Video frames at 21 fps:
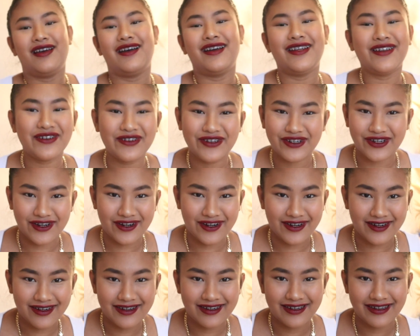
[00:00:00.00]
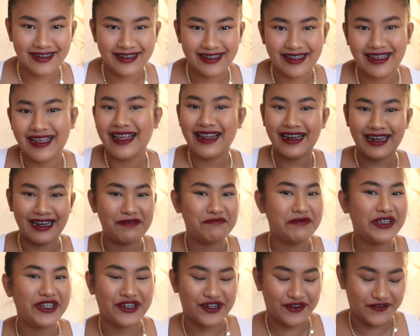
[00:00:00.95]
I don't know. Let
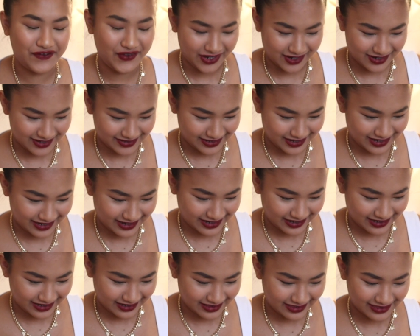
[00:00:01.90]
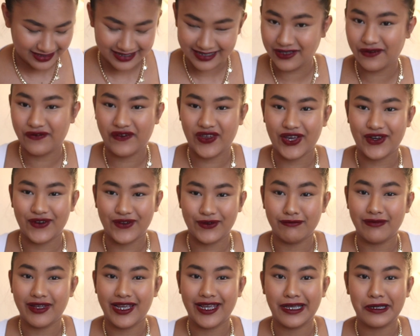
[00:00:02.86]
me know if you guys like this fit
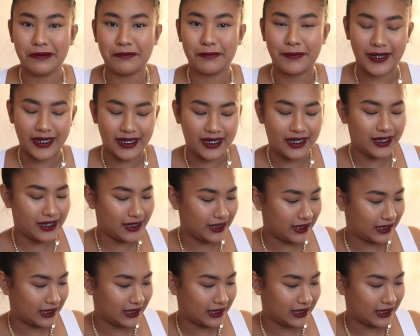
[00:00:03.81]
on me, but